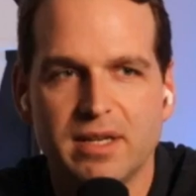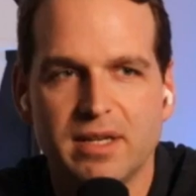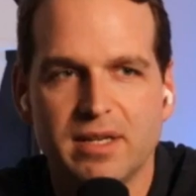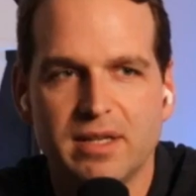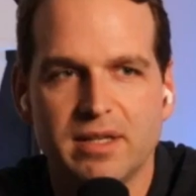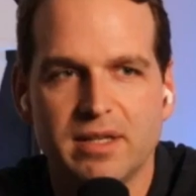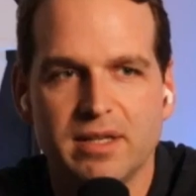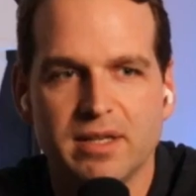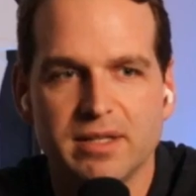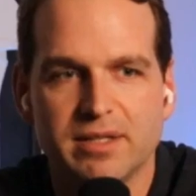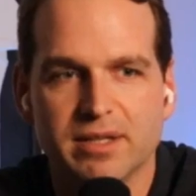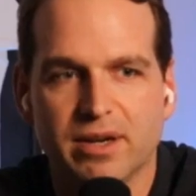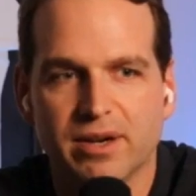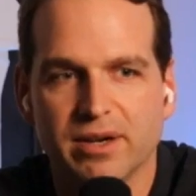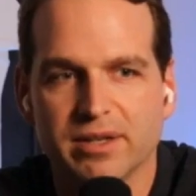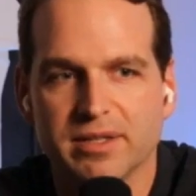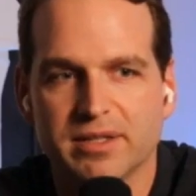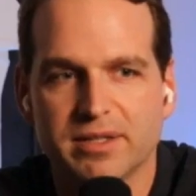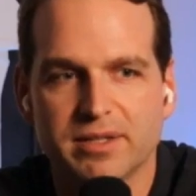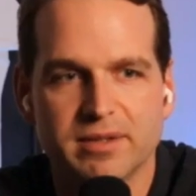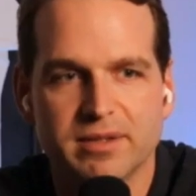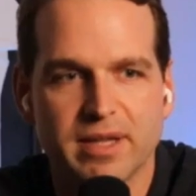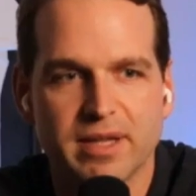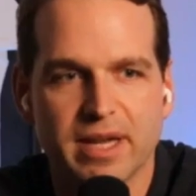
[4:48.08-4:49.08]
He taught
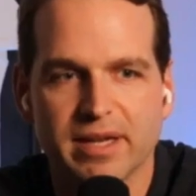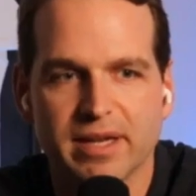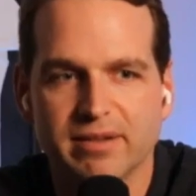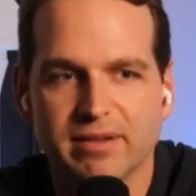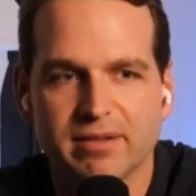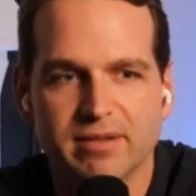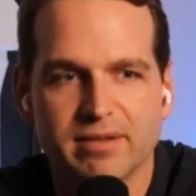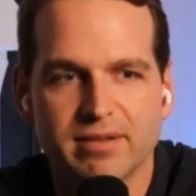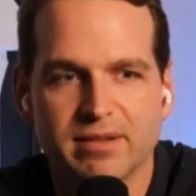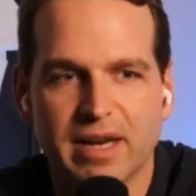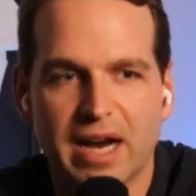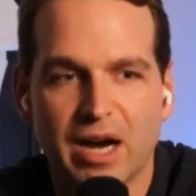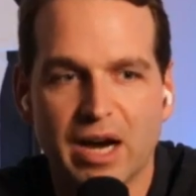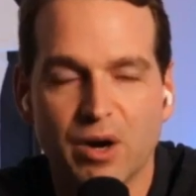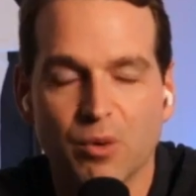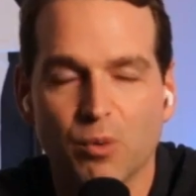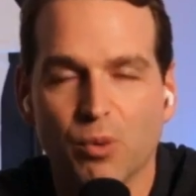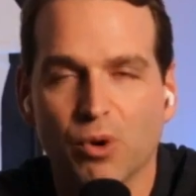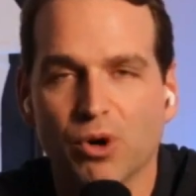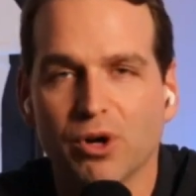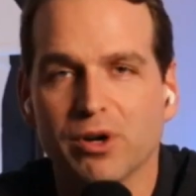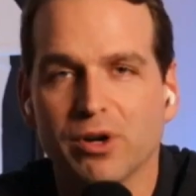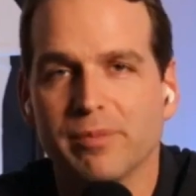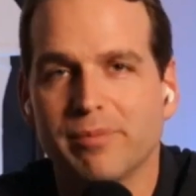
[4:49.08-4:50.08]
us that our
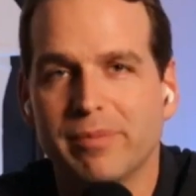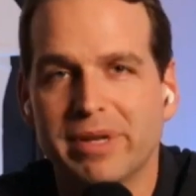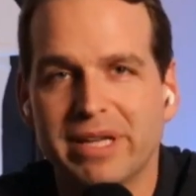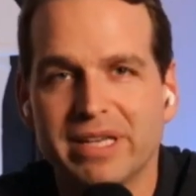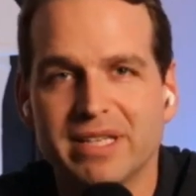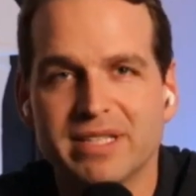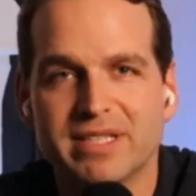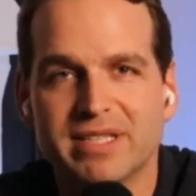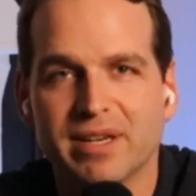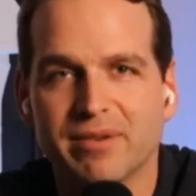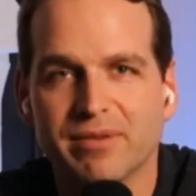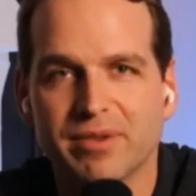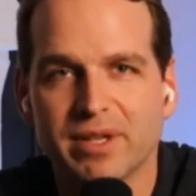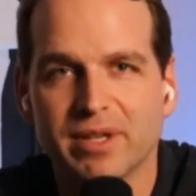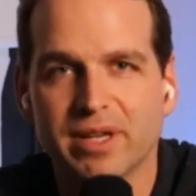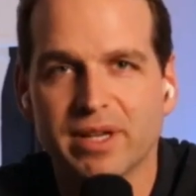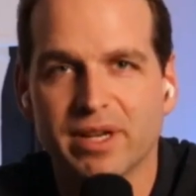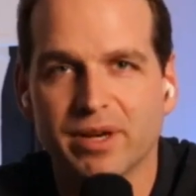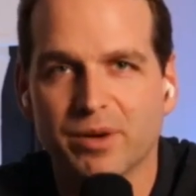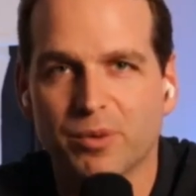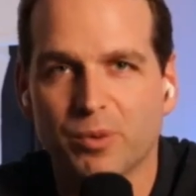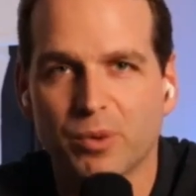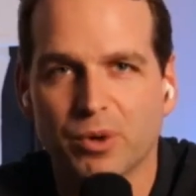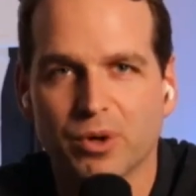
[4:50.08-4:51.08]
word means something
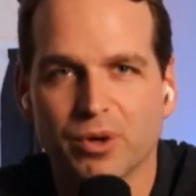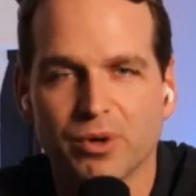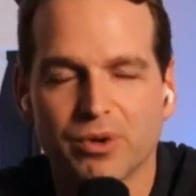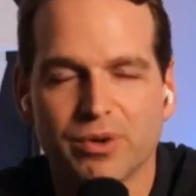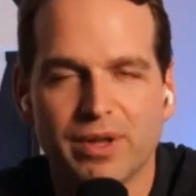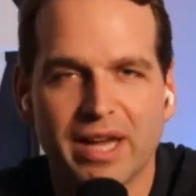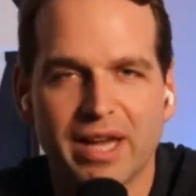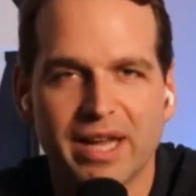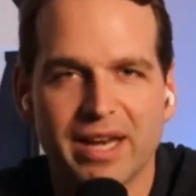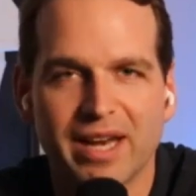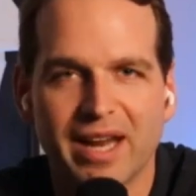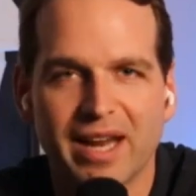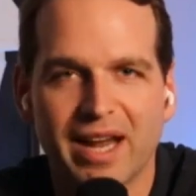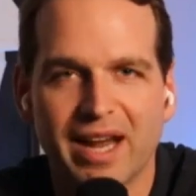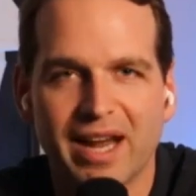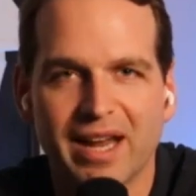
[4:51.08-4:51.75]
in a world that